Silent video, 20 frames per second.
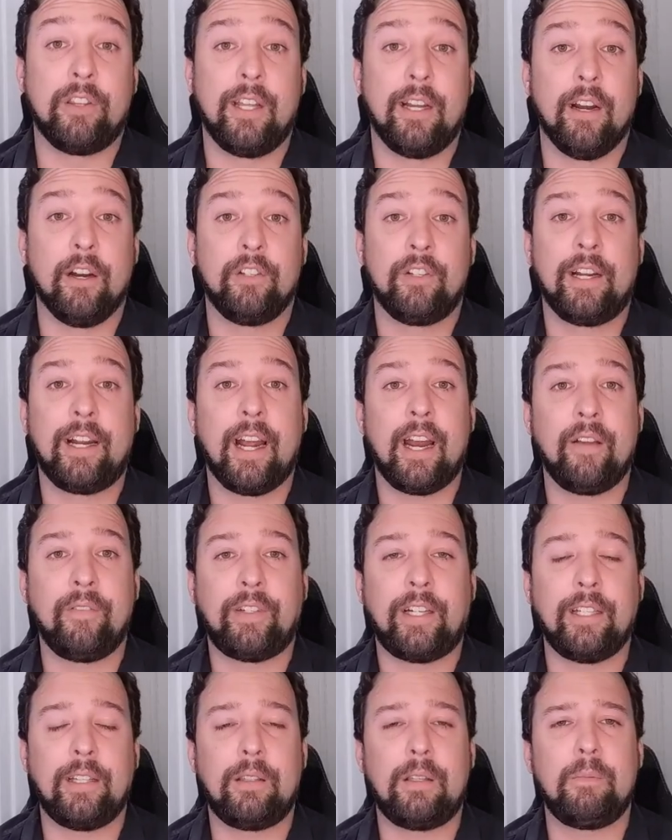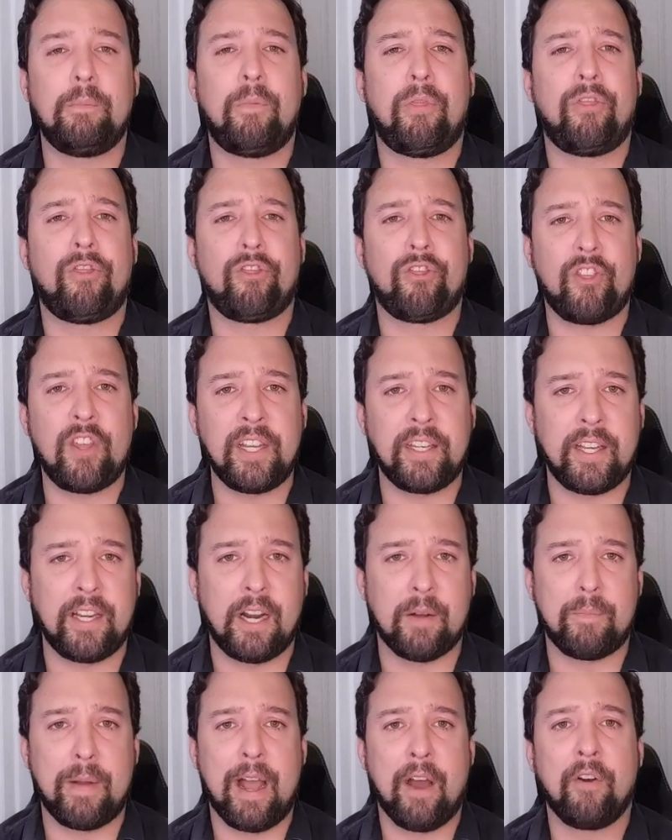there to kind of get them thinking
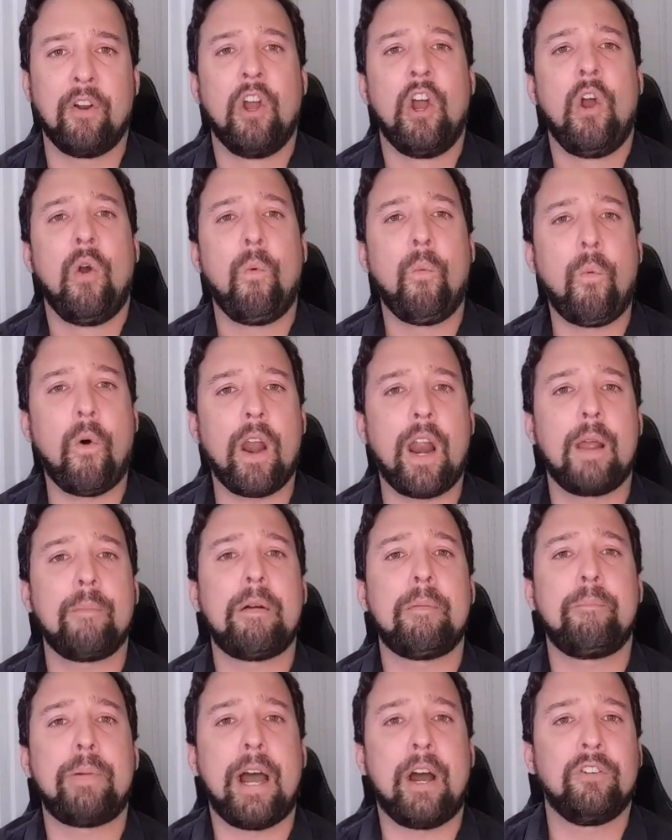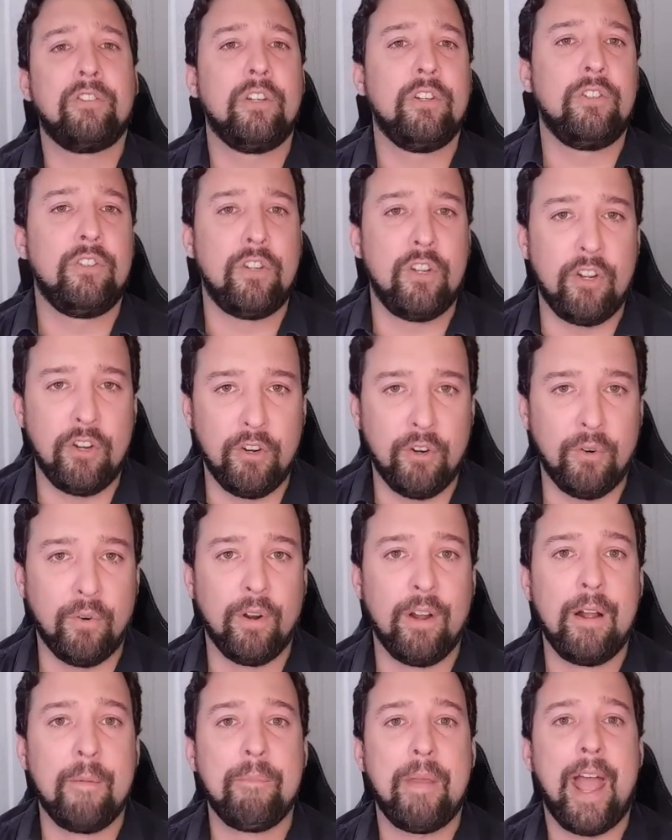about what I'm about to do
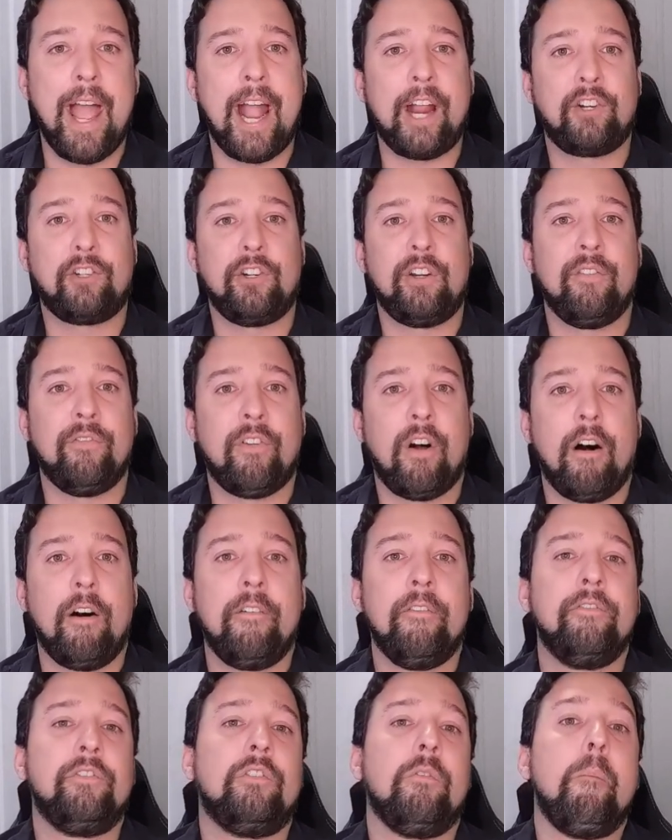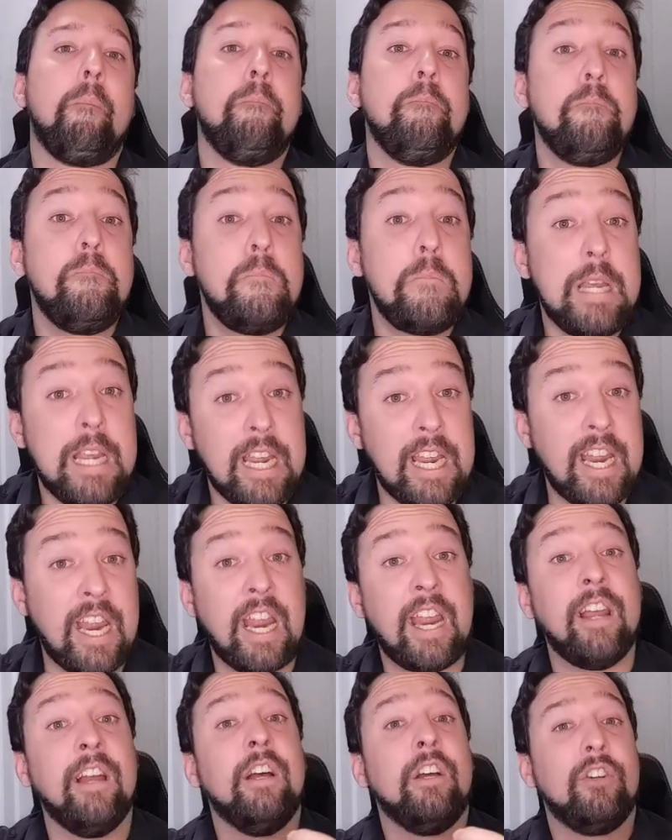actually involves
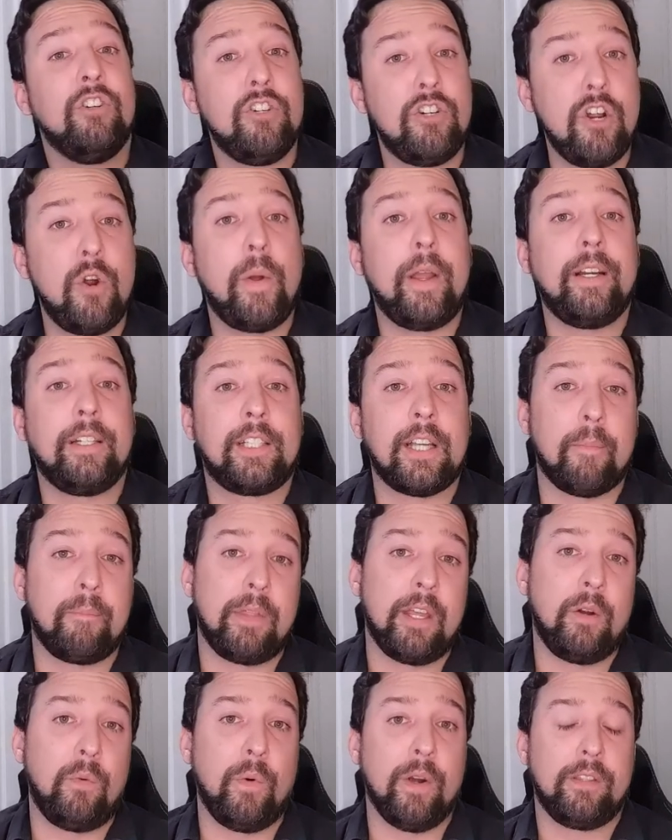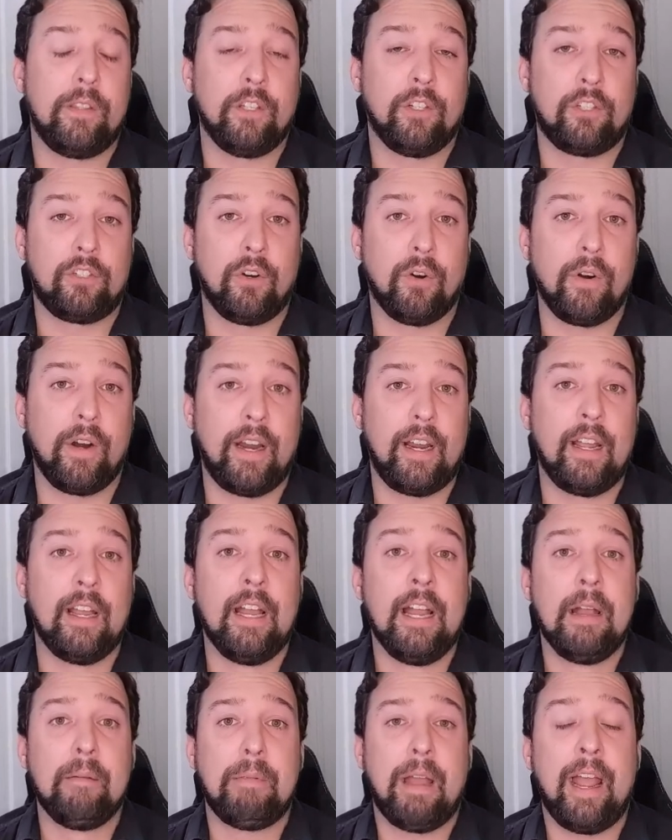me doing something with the story.
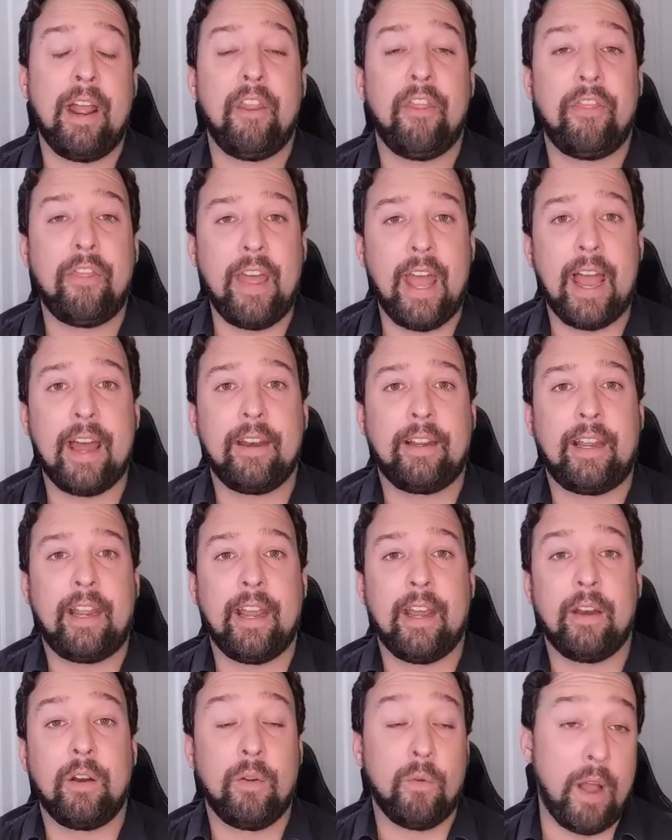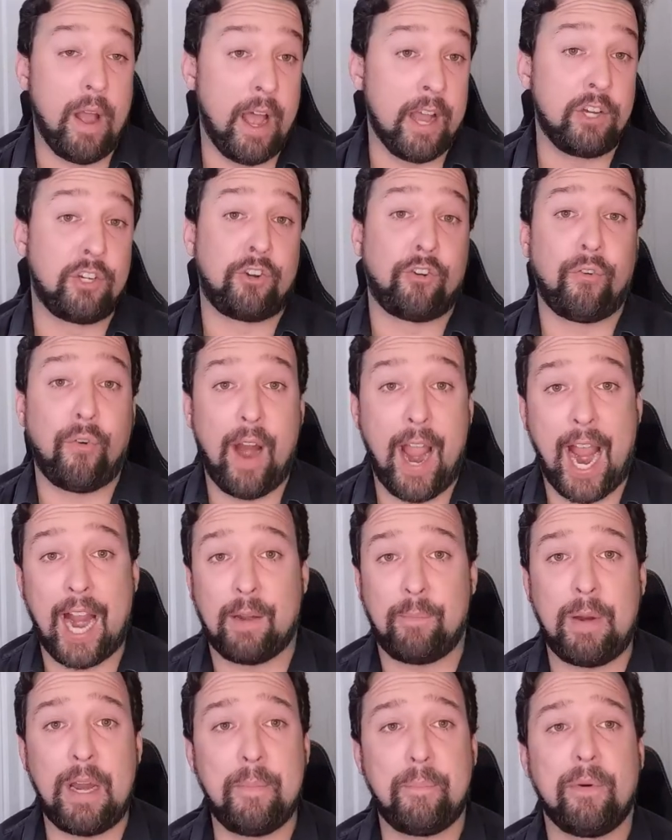And that can
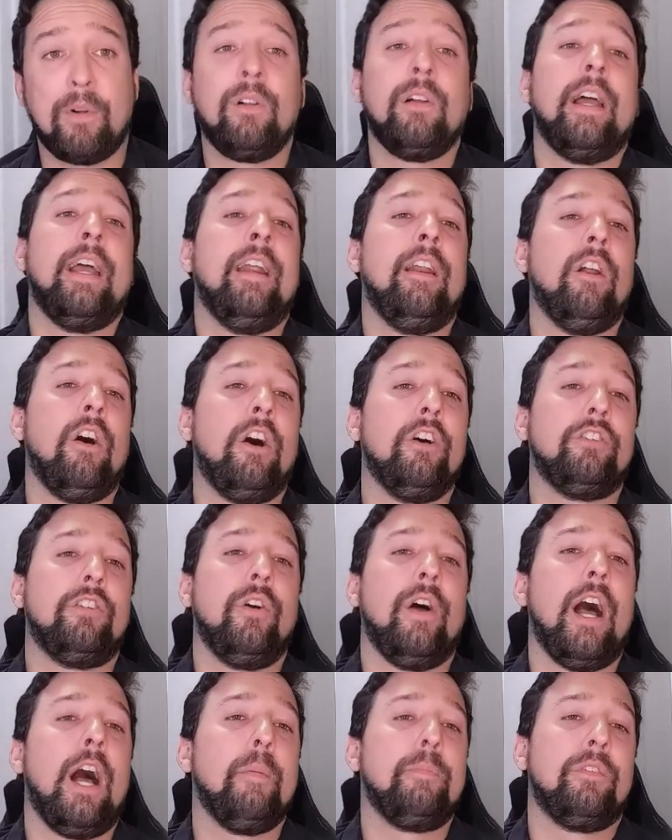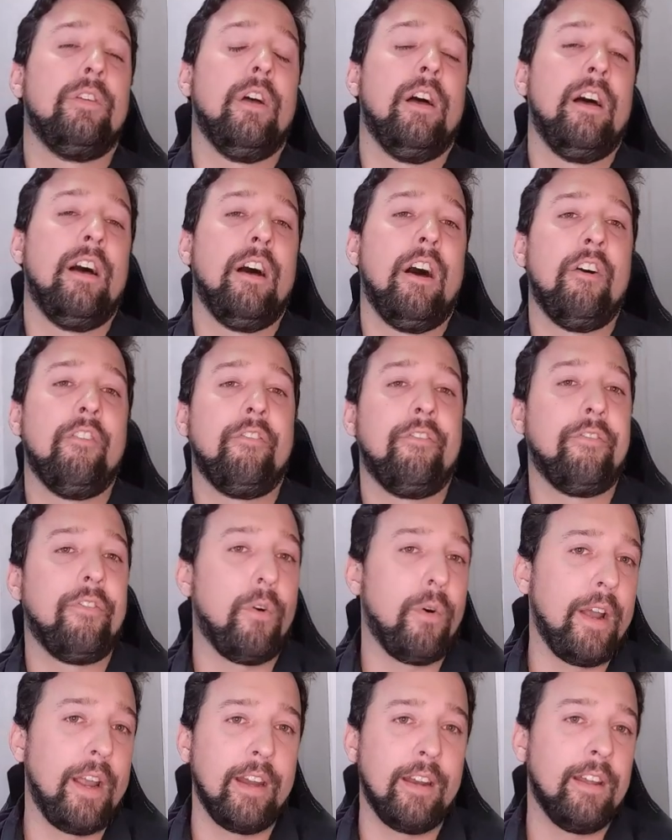attract people and also helps uh,
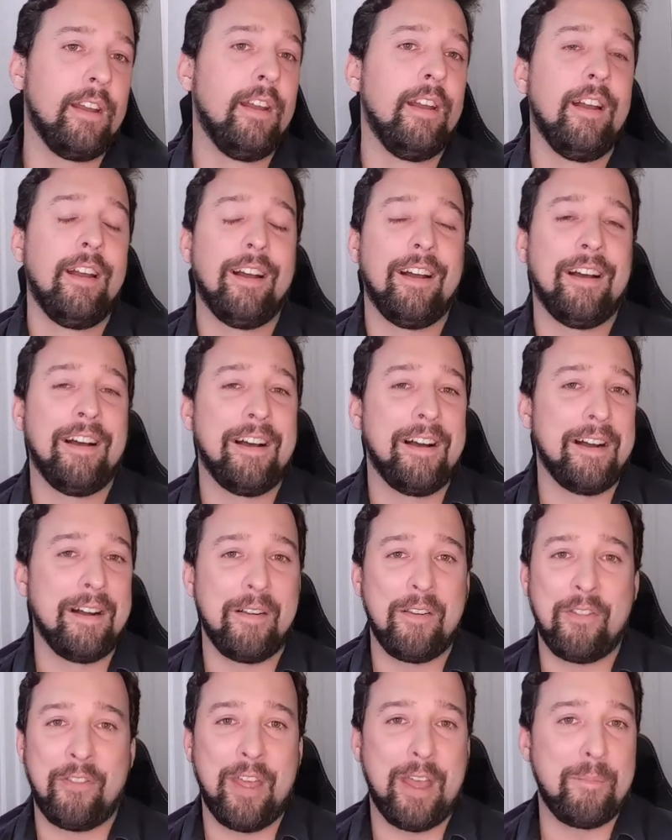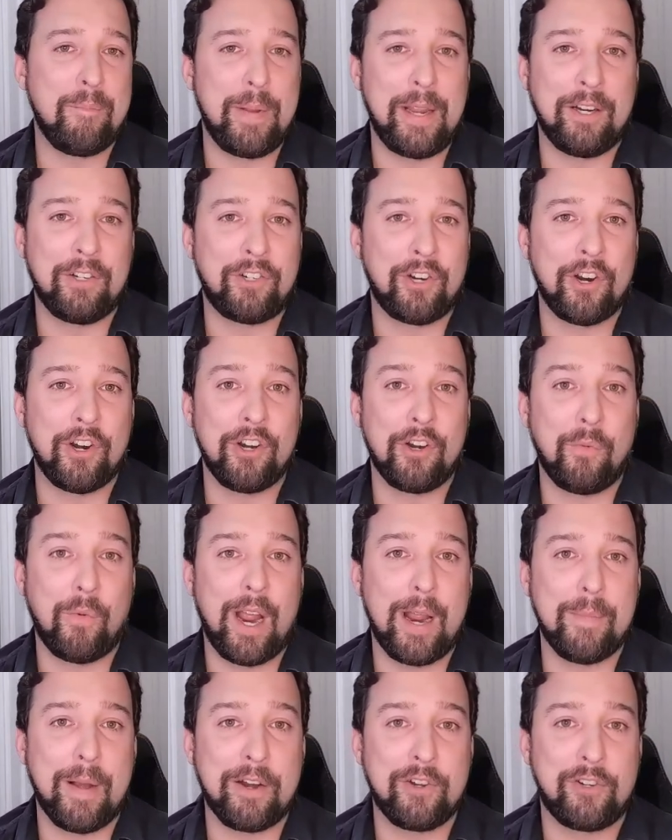avoid uh, them being turned
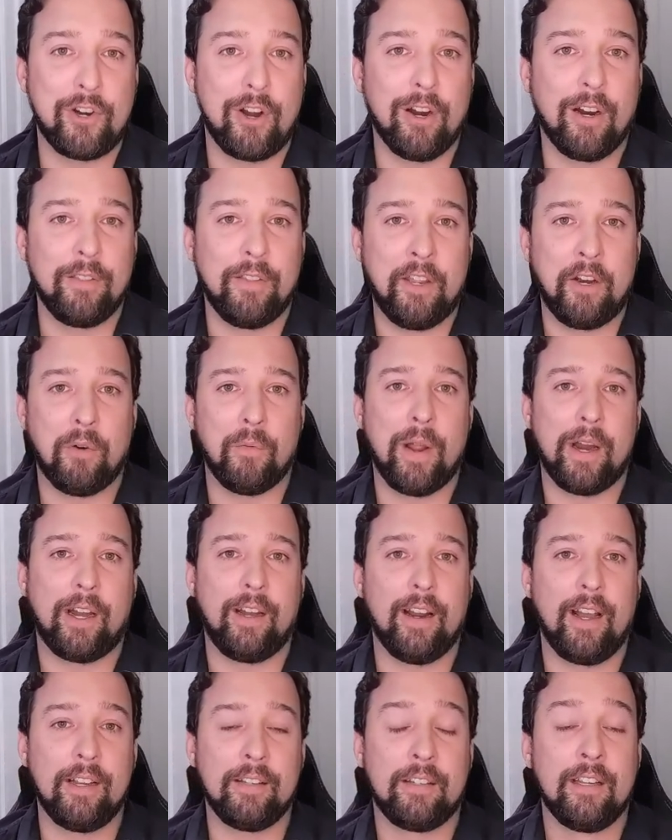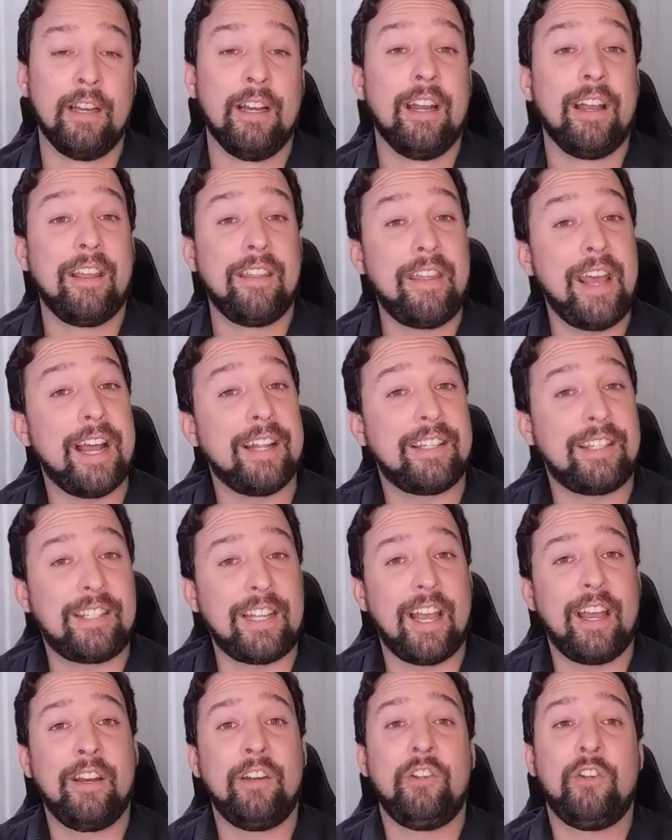away by jargon they don't recognize. That
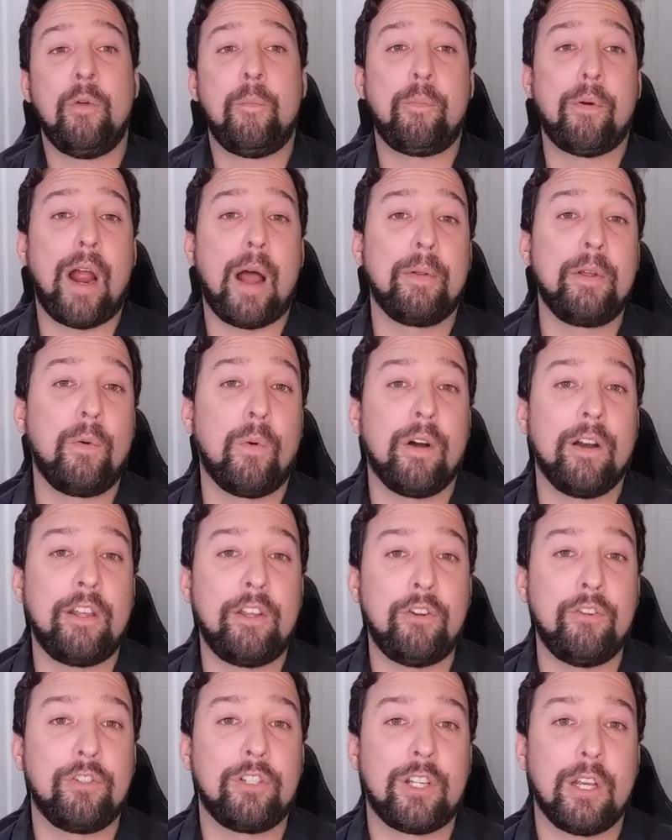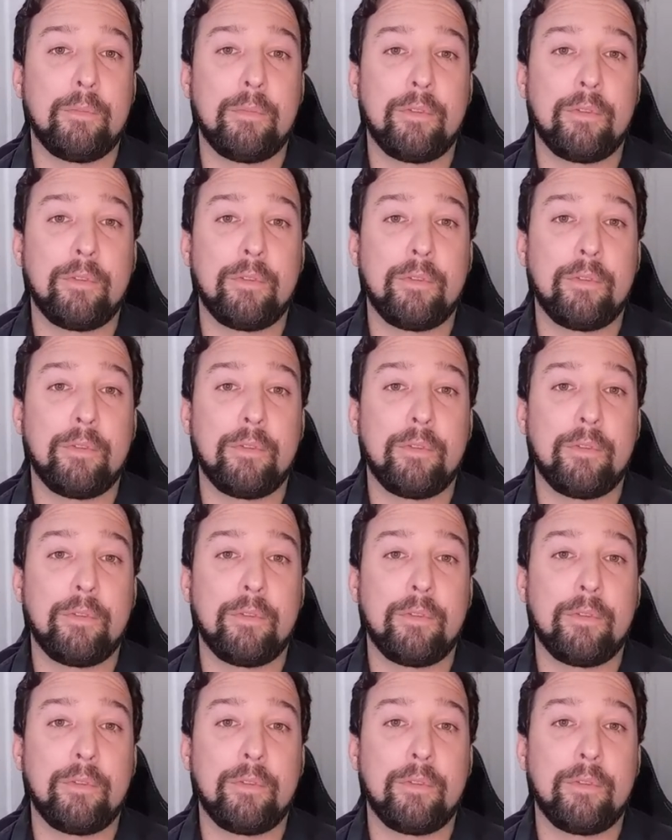said, you probably want to use some